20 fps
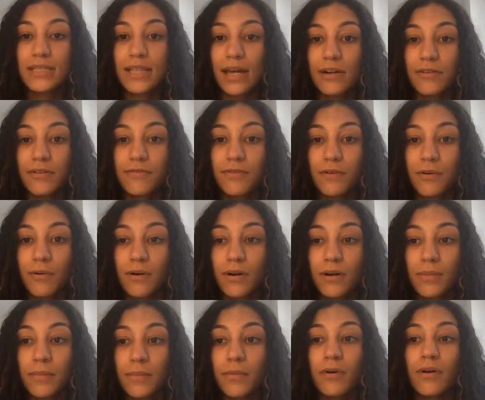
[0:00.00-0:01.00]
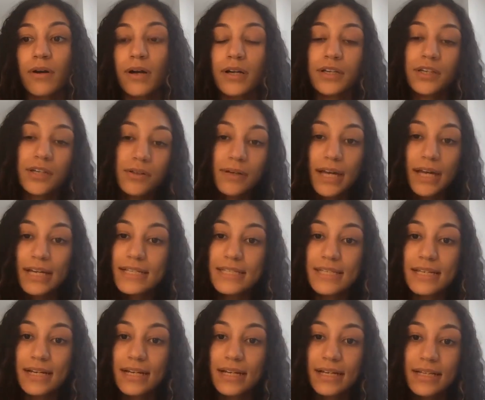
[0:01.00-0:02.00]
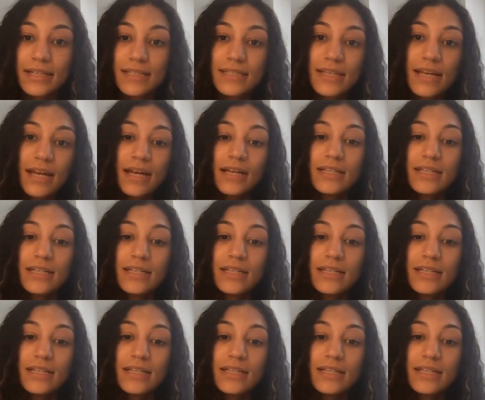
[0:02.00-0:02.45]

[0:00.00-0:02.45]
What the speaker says: that are for more acute cases,